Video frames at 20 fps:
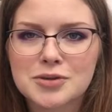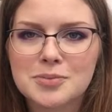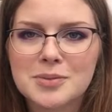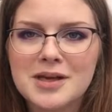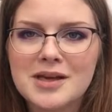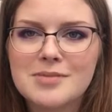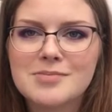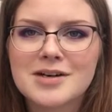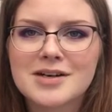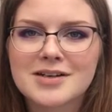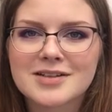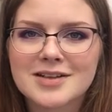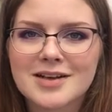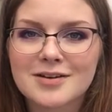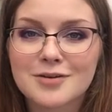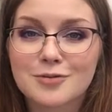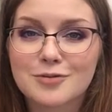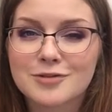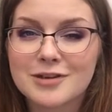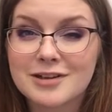to me because I
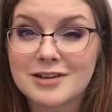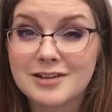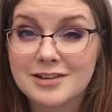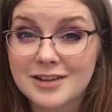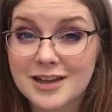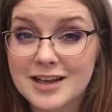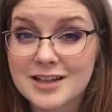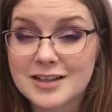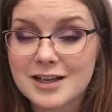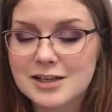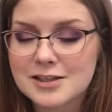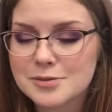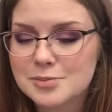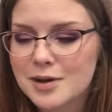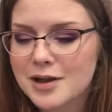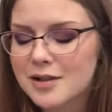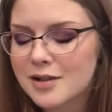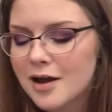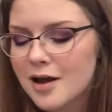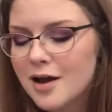don't really like that
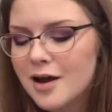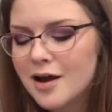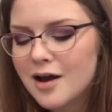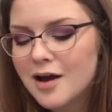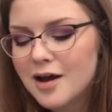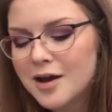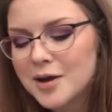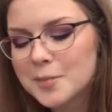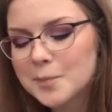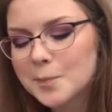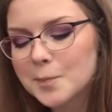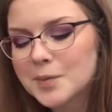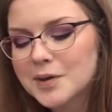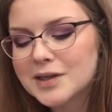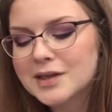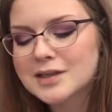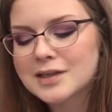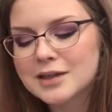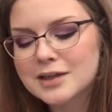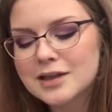smell,
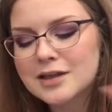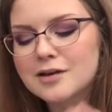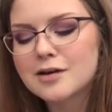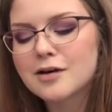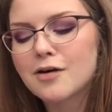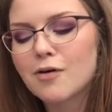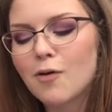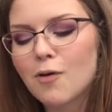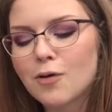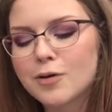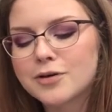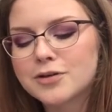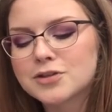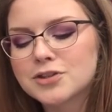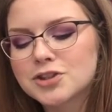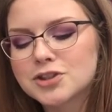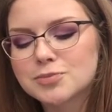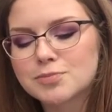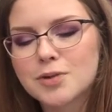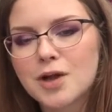but the
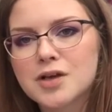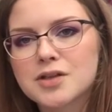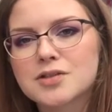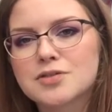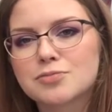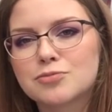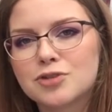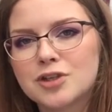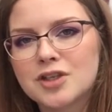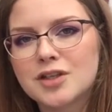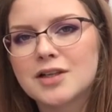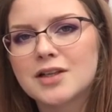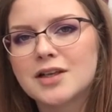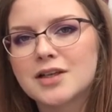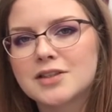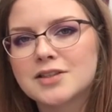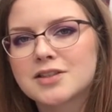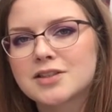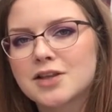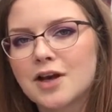orange blossom really
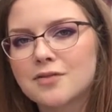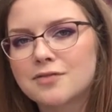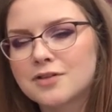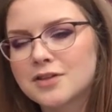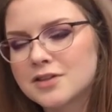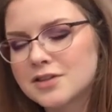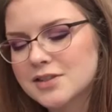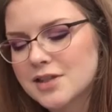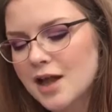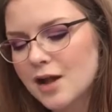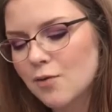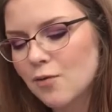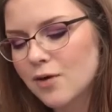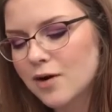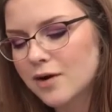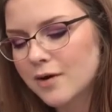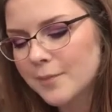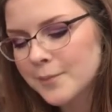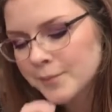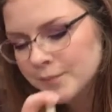like softens that
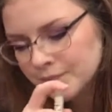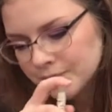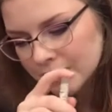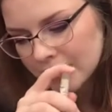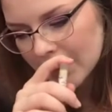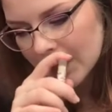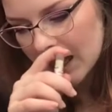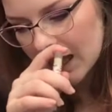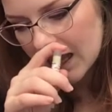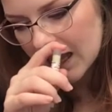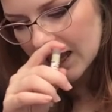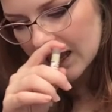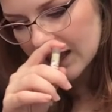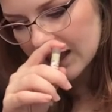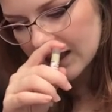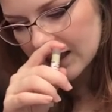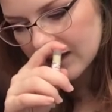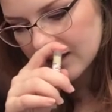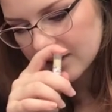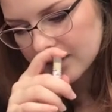one.
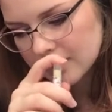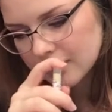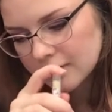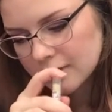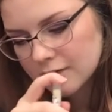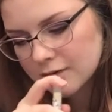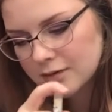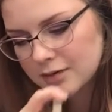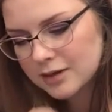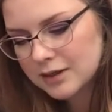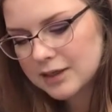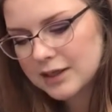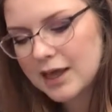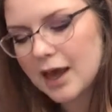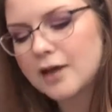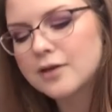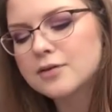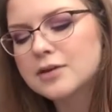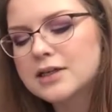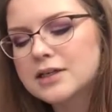And
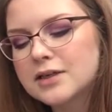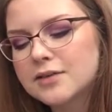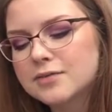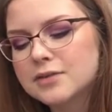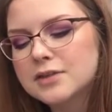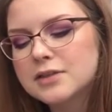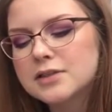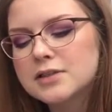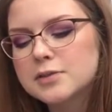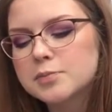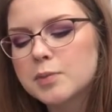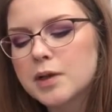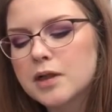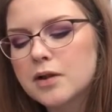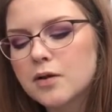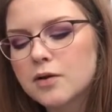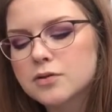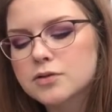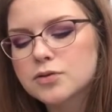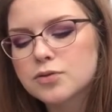yeah, you can definitely smell
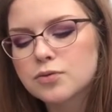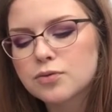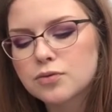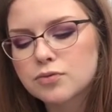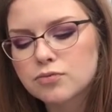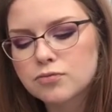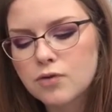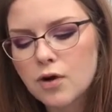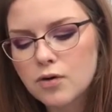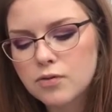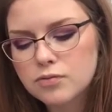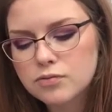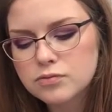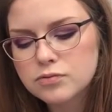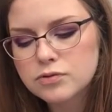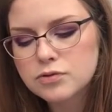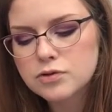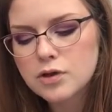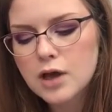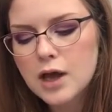also the
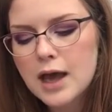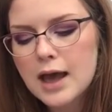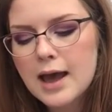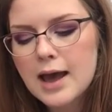rose,